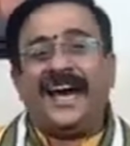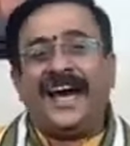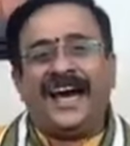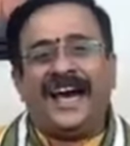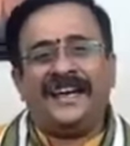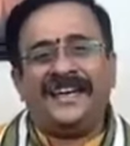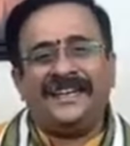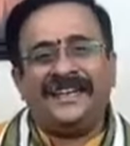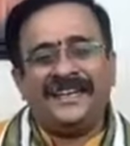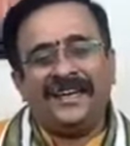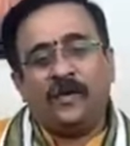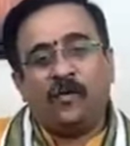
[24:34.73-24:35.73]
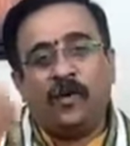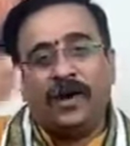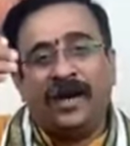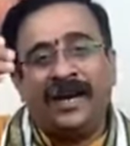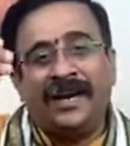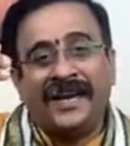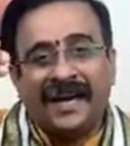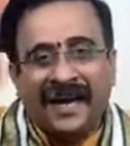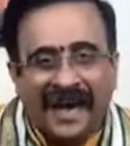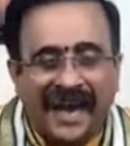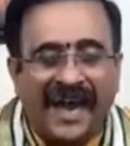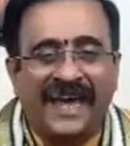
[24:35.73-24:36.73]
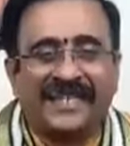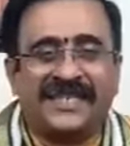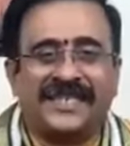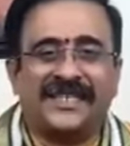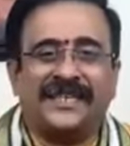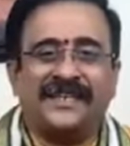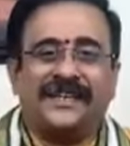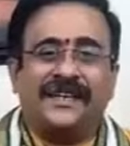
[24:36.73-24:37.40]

And world has